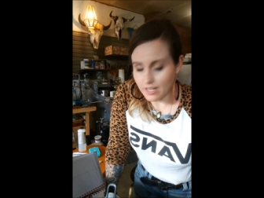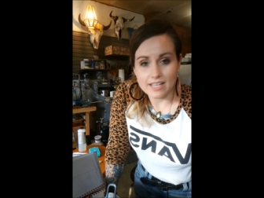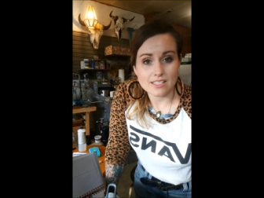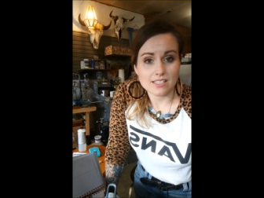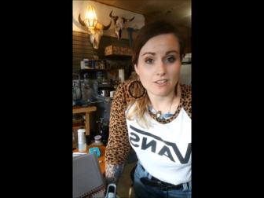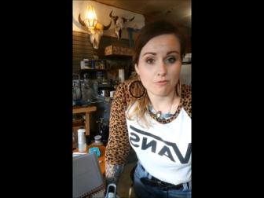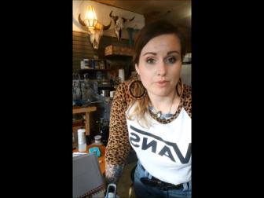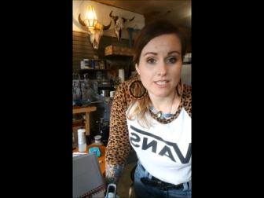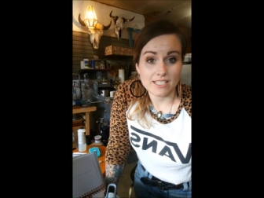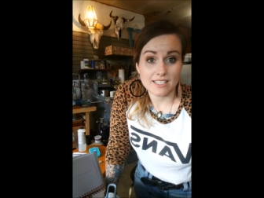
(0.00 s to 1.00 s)
all kinds of stuff:
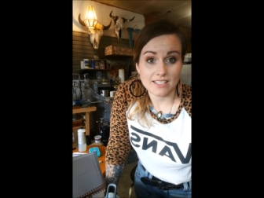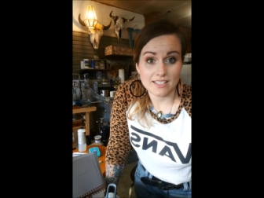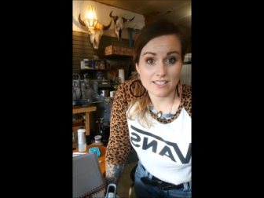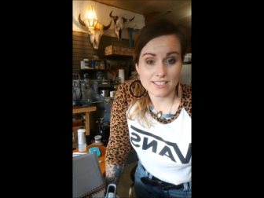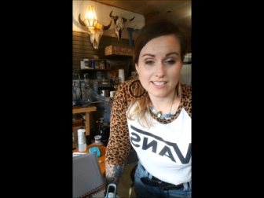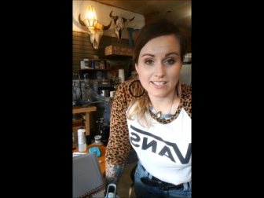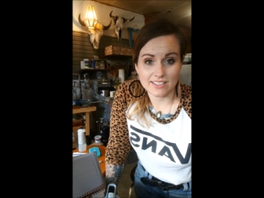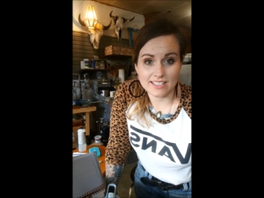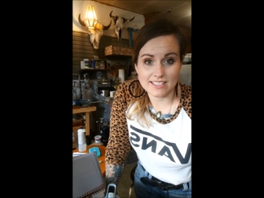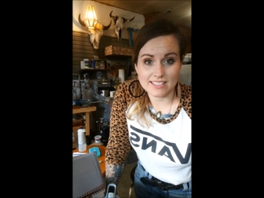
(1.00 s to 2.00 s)
patina,
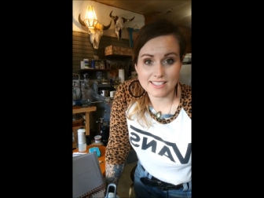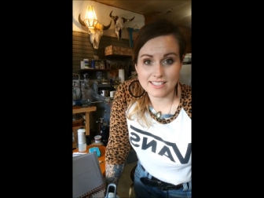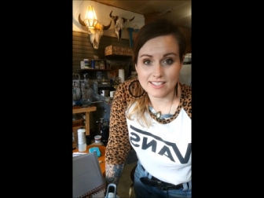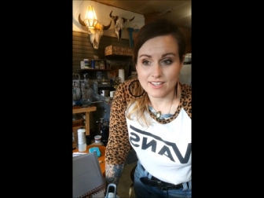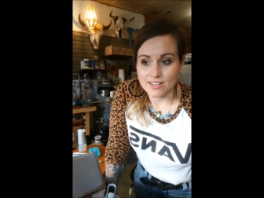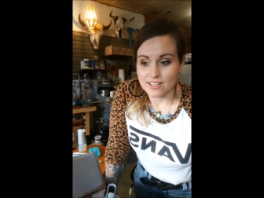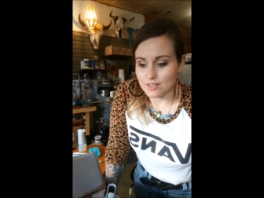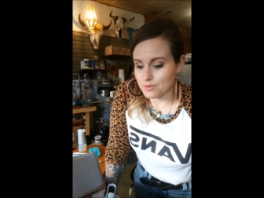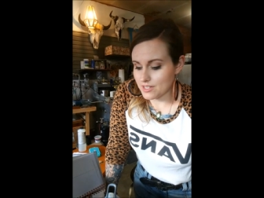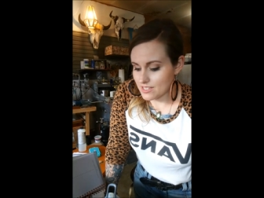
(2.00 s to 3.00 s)
sealants.
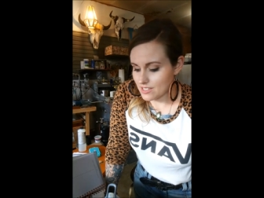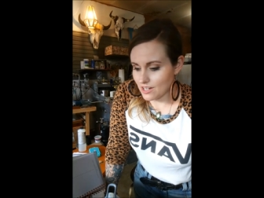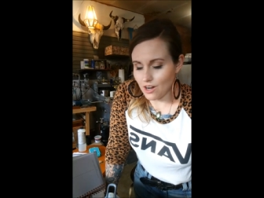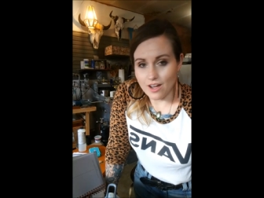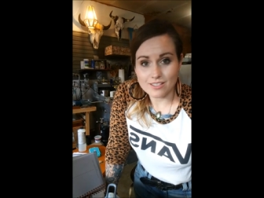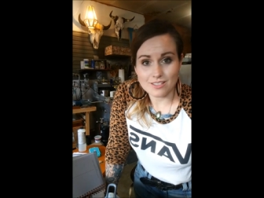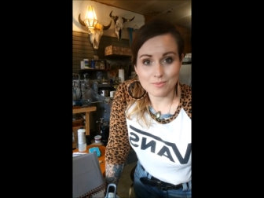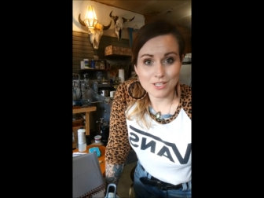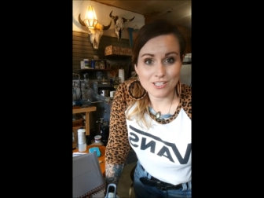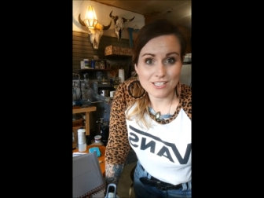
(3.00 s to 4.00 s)
It was an awesome
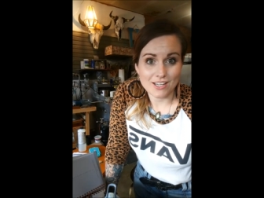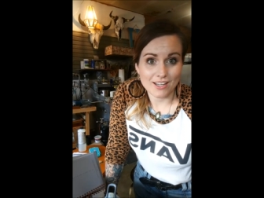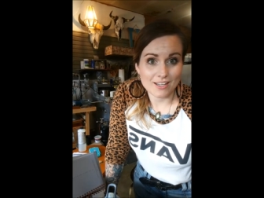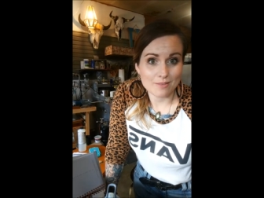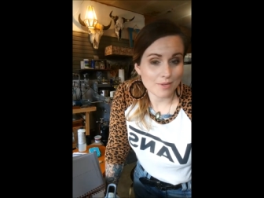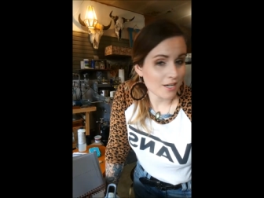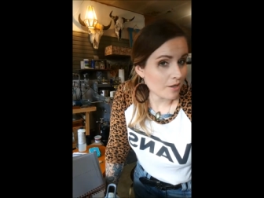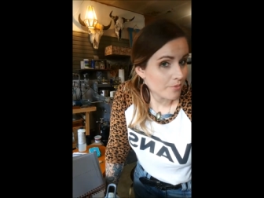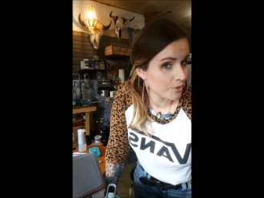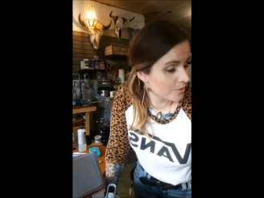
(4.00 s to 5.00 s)
and good time.
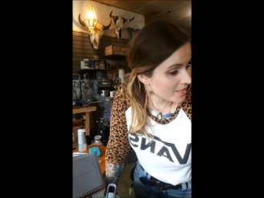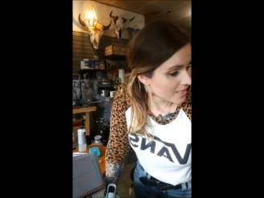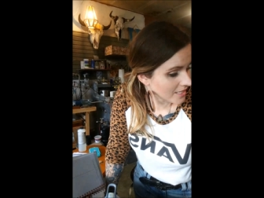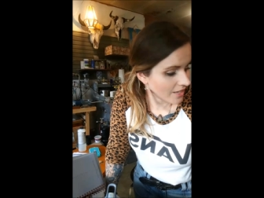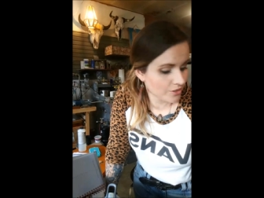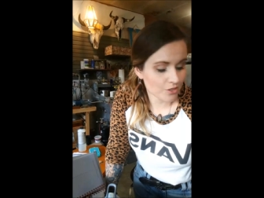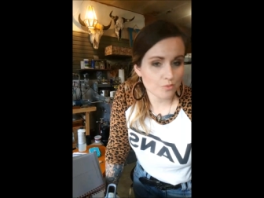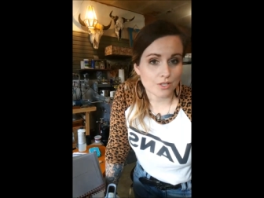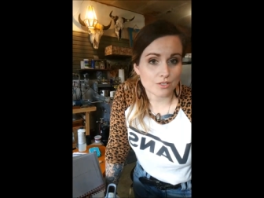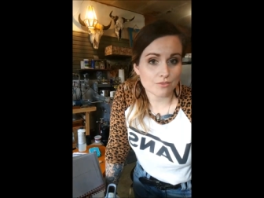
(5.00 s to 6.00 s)
Um, there was another
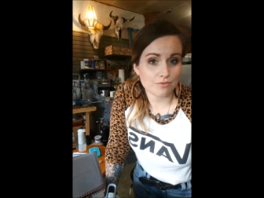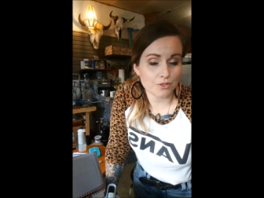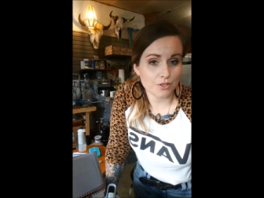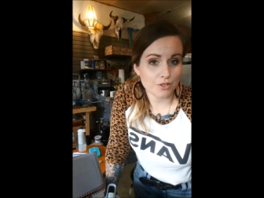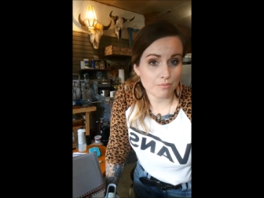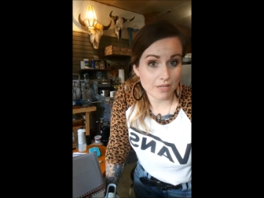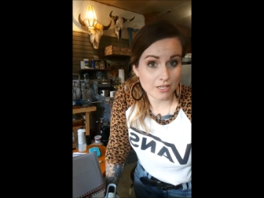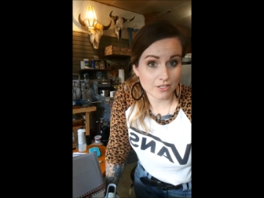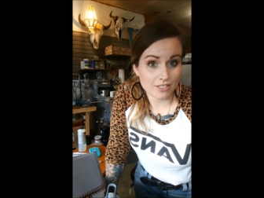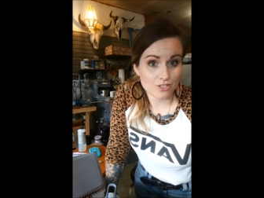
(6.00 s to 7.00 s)
wonderful
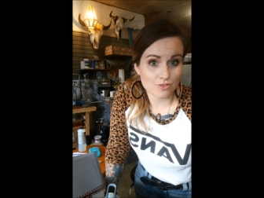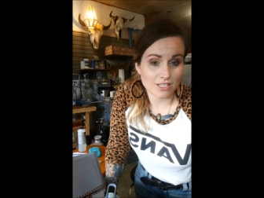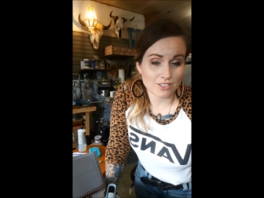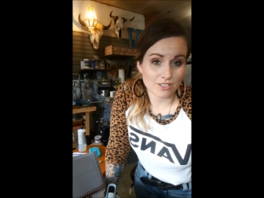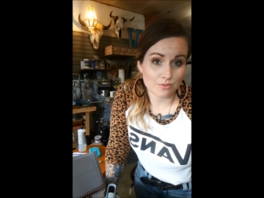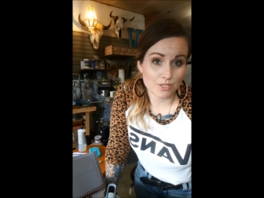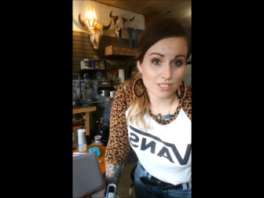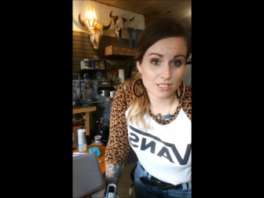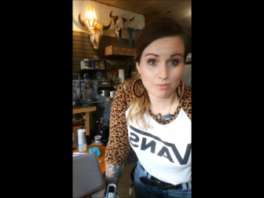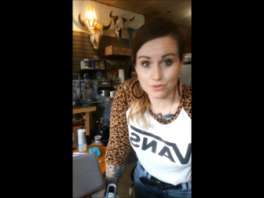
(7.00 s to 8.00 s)
maker and instructor that was
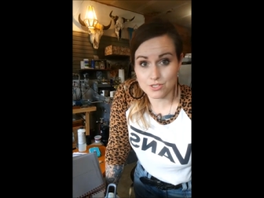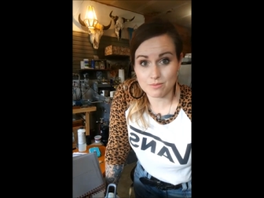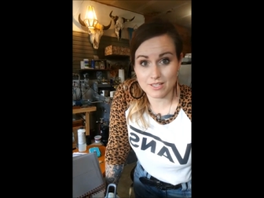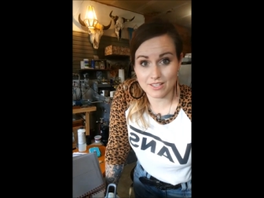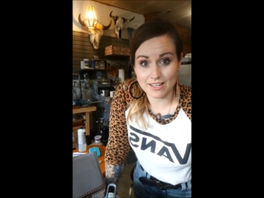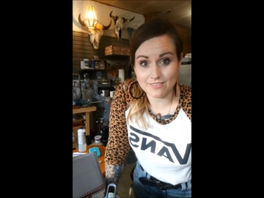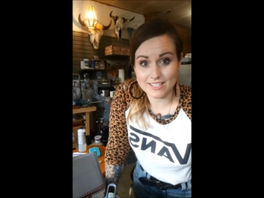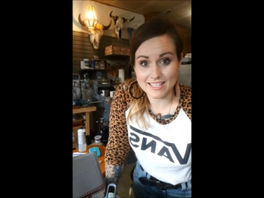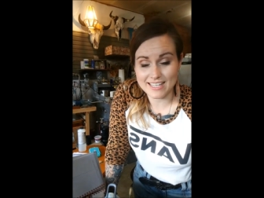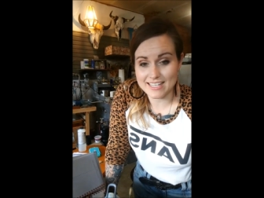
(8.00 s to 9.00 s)
supposed to be live
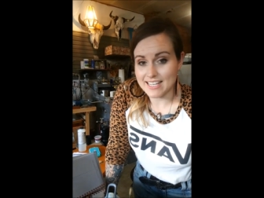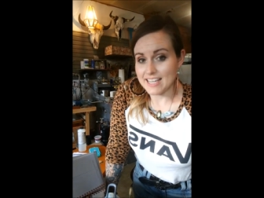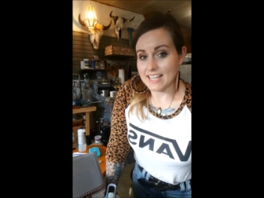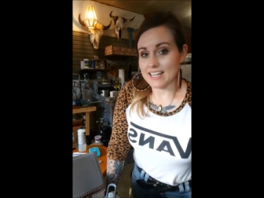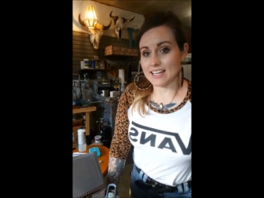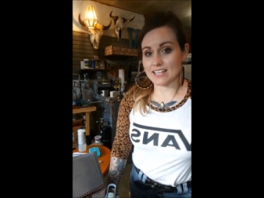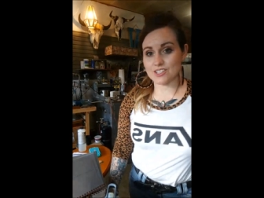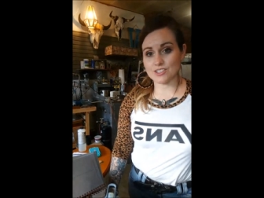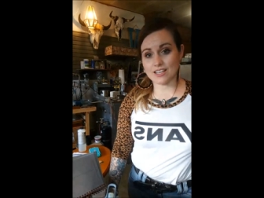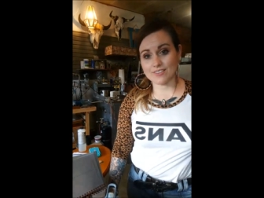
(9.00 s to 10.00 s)
tonight, and
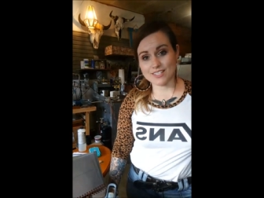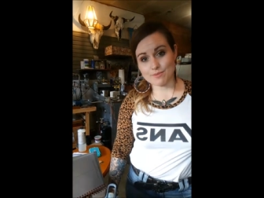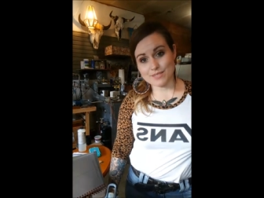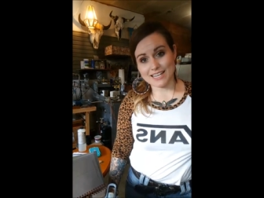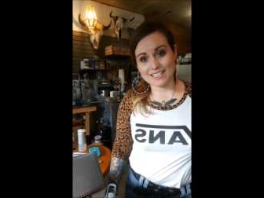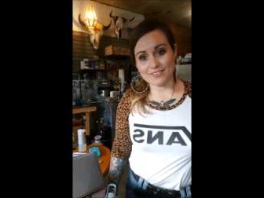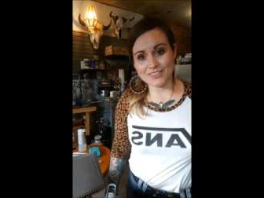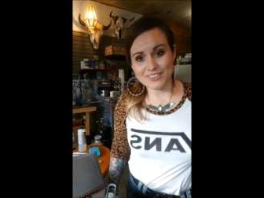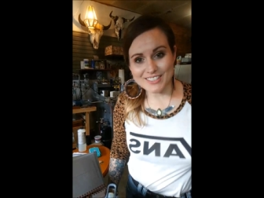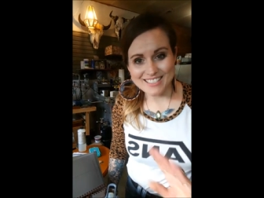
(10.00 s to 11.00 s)
she's having some tech
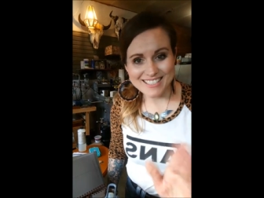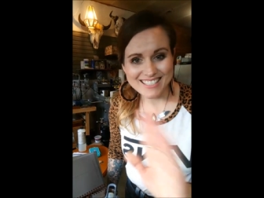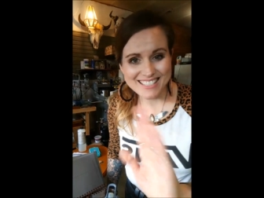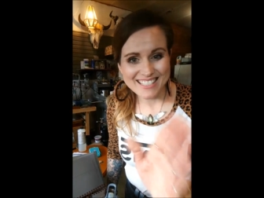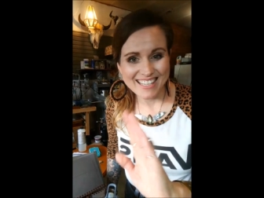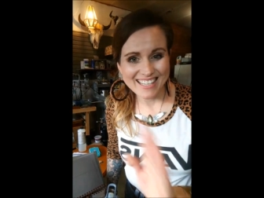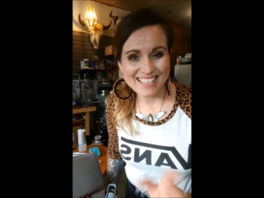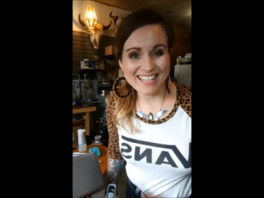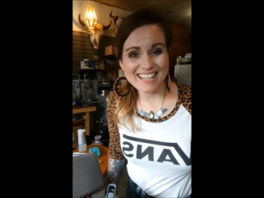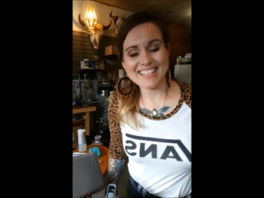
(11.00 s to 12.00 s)
difficulties. Hi
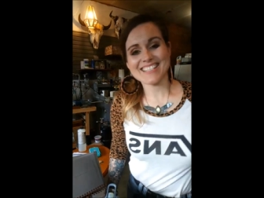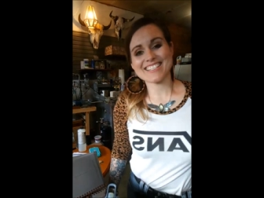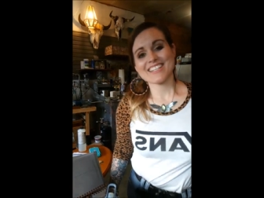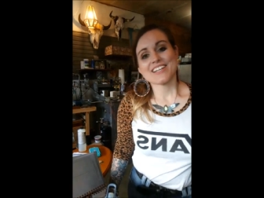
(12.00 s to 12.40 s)
guys.